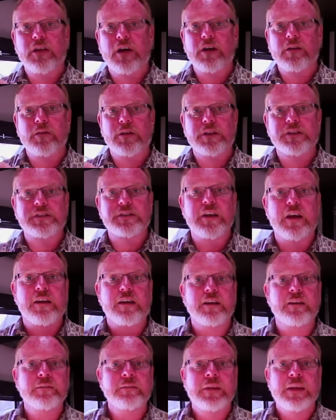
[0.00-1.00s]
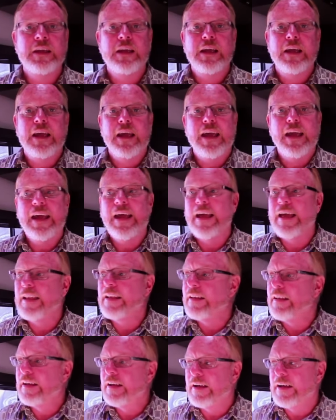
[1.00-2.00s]
long with a stutter.
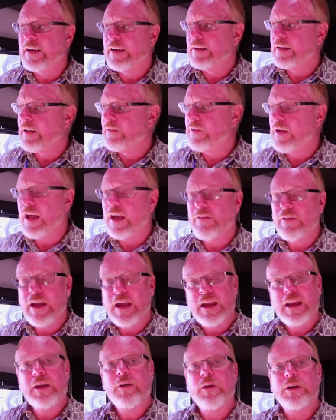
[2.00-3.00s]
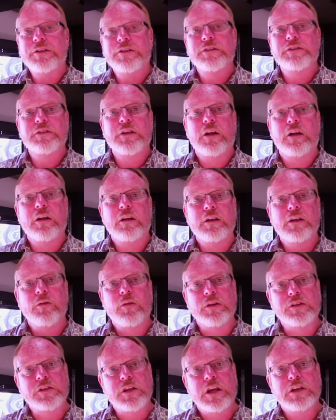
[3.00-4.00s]
And if you have any questions at all, or you
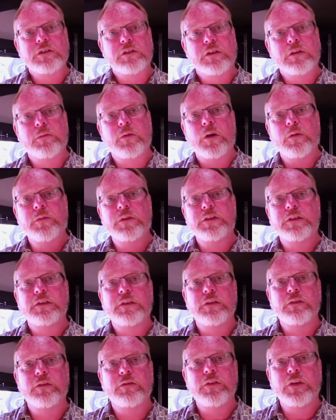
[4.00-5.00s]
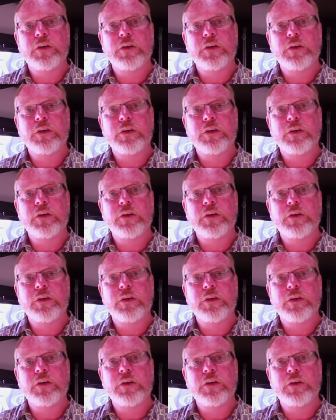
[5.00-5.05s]
want to schedule an appointment to do a